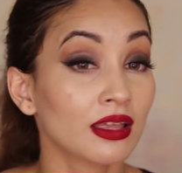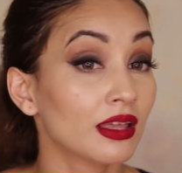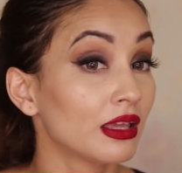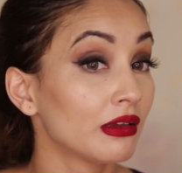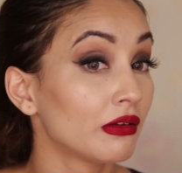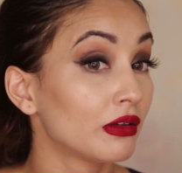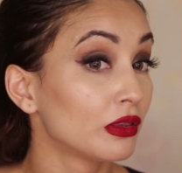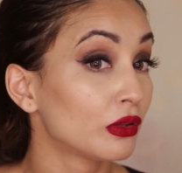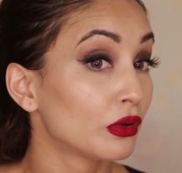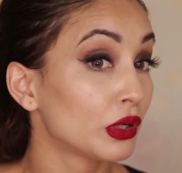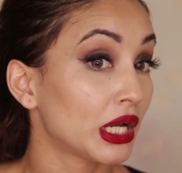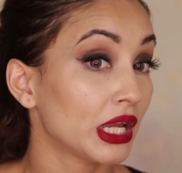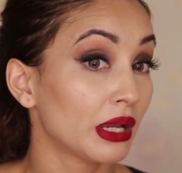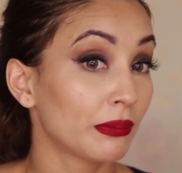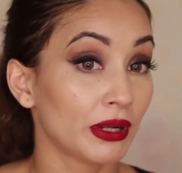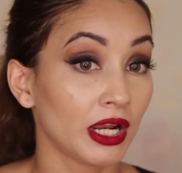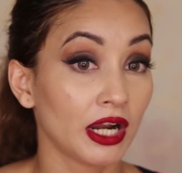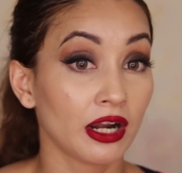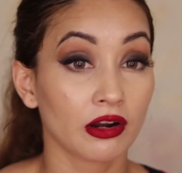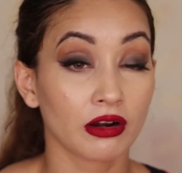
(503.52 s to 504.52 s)
even though I
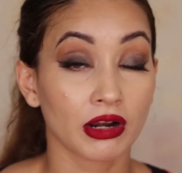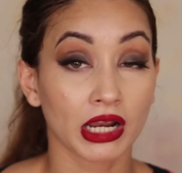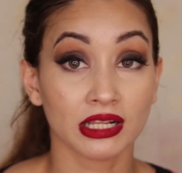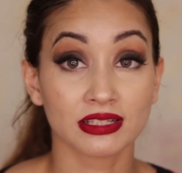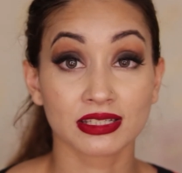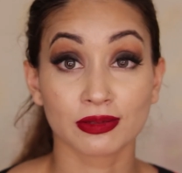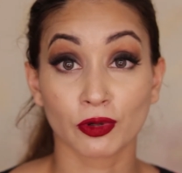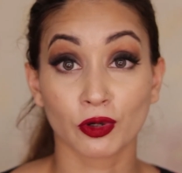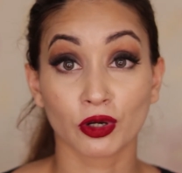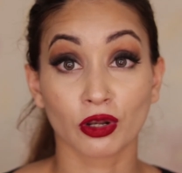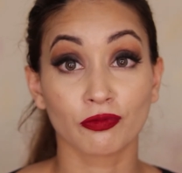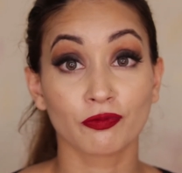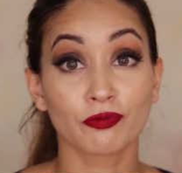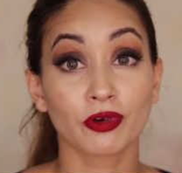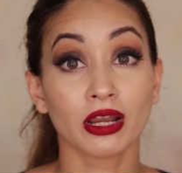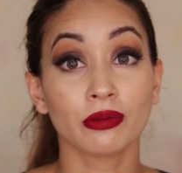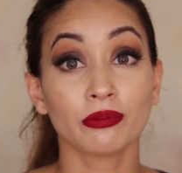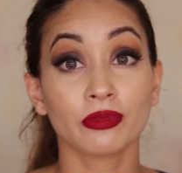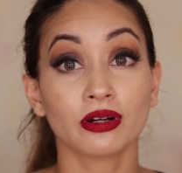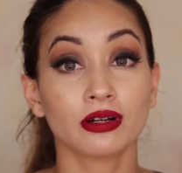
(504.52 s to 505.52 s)
applied a nice amount of
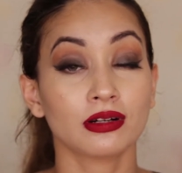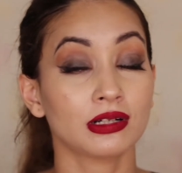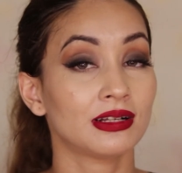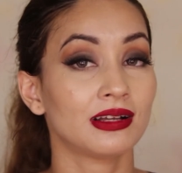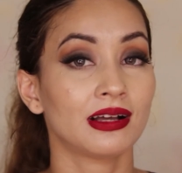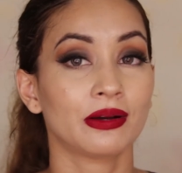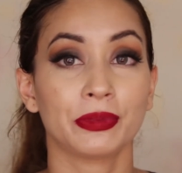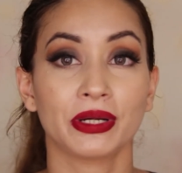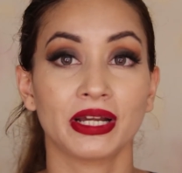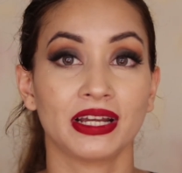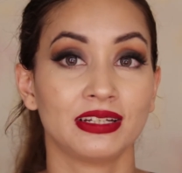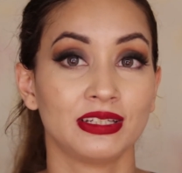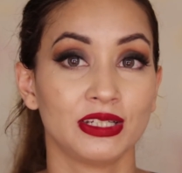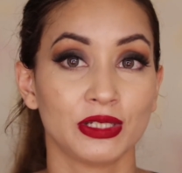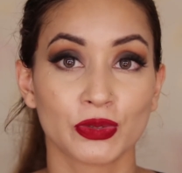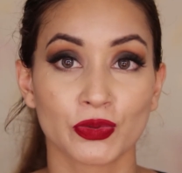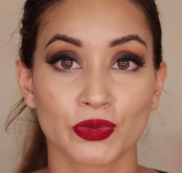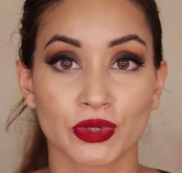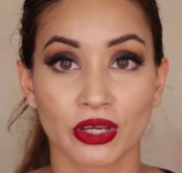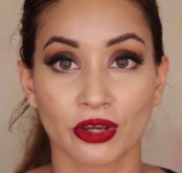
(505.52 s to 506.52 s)
primer, but I
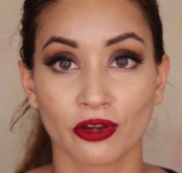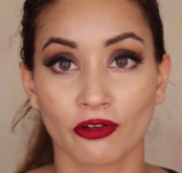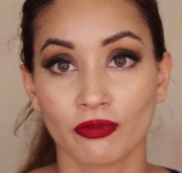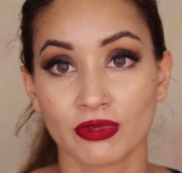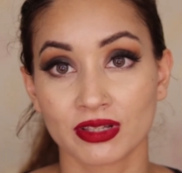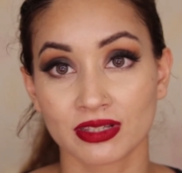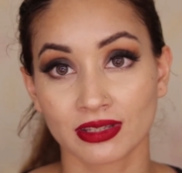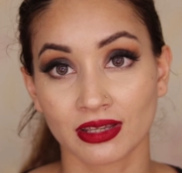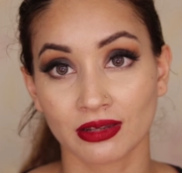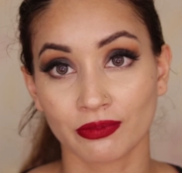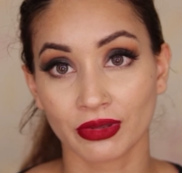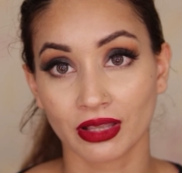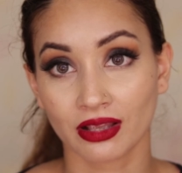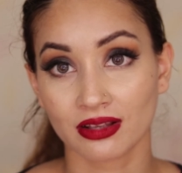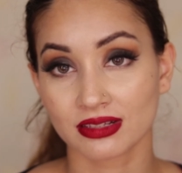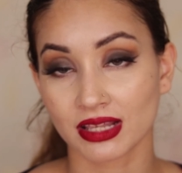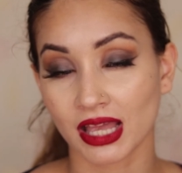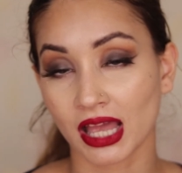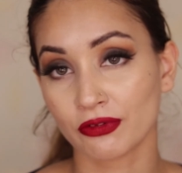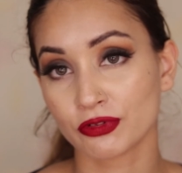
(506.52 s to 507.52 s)
need to take care of my skin
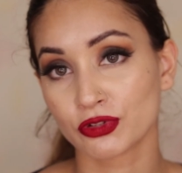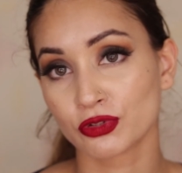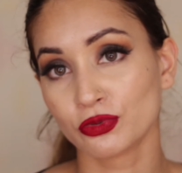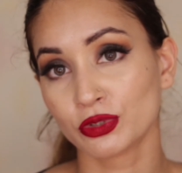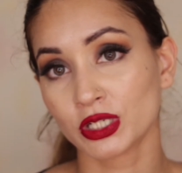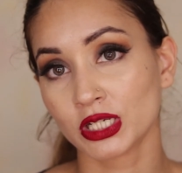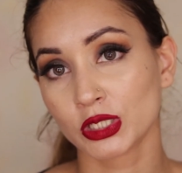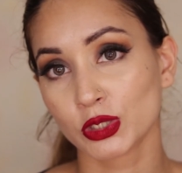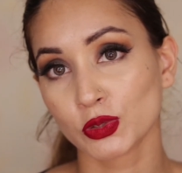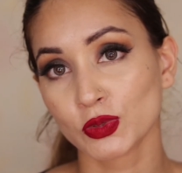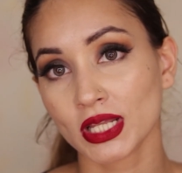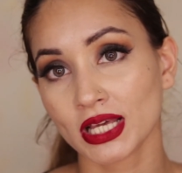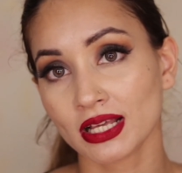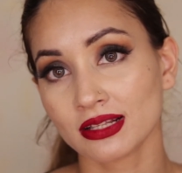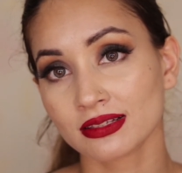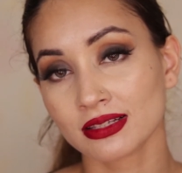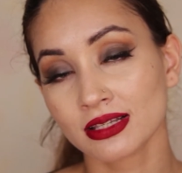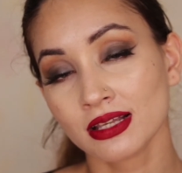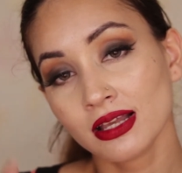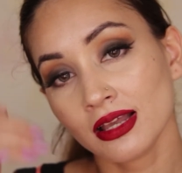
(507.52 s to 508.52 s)
because I have shoot in 2
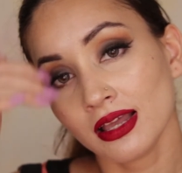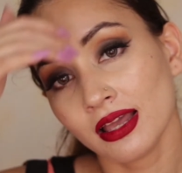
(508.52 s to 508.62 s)
days.